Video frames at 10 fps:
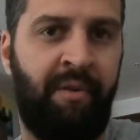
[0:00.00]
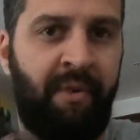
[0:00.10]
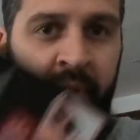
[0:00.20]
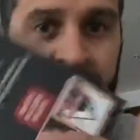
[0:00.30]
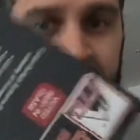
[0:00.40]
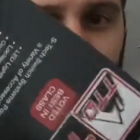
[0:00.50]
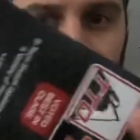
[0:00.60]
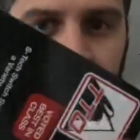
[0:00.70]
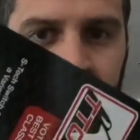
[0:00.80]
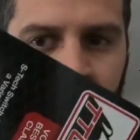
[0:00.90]
for
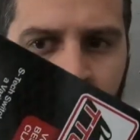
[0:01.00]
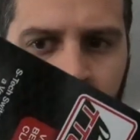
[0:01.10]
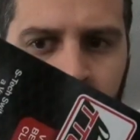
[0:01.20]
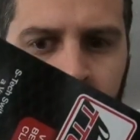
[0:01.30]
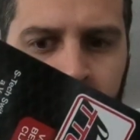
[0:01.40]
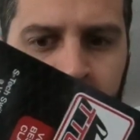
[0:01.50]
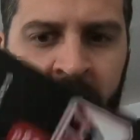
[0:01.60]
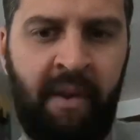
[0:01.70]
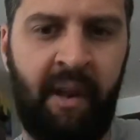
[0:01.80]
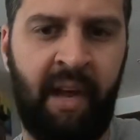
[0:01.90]
themselves.
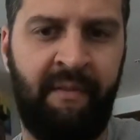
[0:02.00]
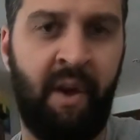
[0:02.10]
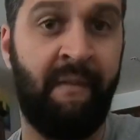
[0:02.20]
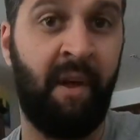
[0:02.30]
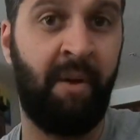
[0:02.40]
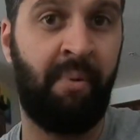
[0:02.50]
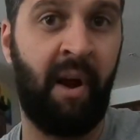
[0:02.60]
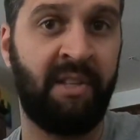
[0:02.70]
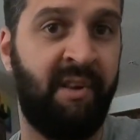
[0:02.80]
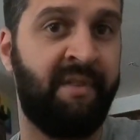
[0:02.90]
But like if you have other products, you have